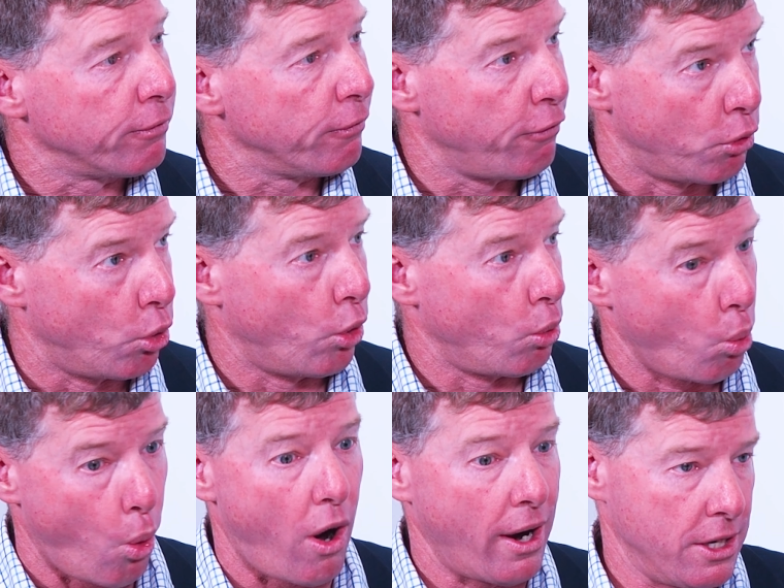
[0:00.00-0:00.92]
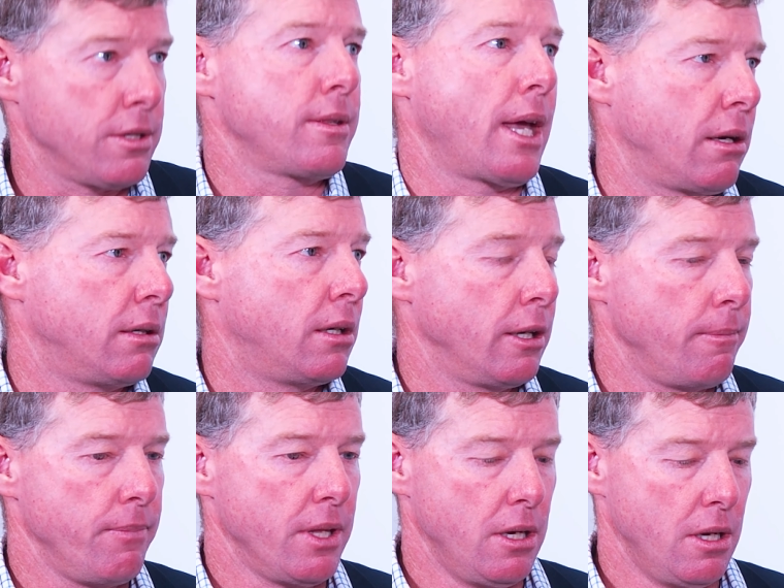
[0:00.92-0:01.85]
for why is it that high.
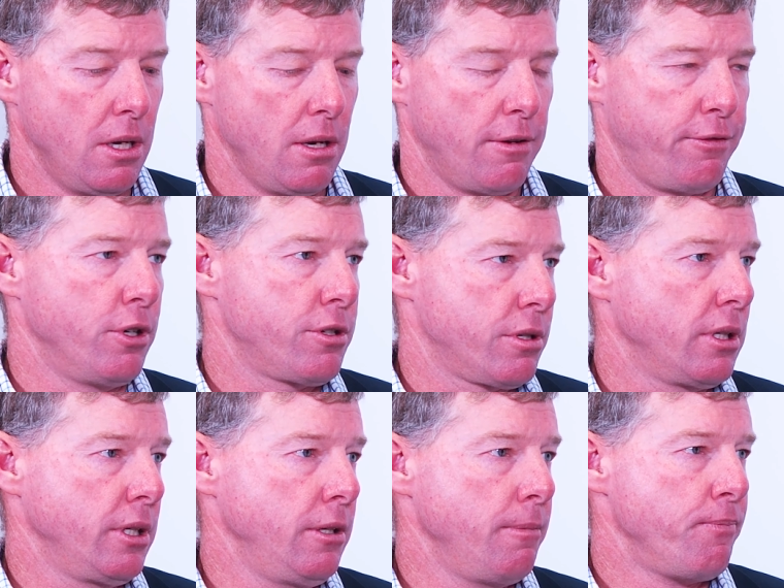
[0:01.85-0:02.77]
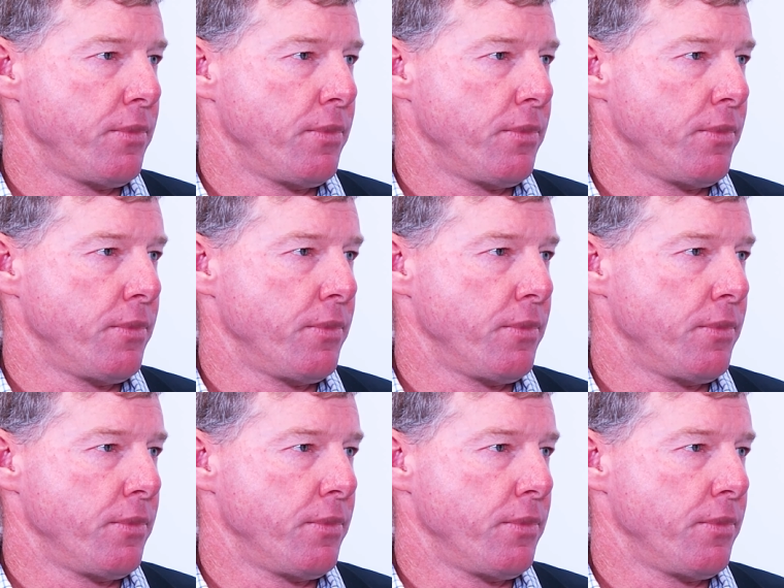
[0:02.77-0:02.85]
Firstly,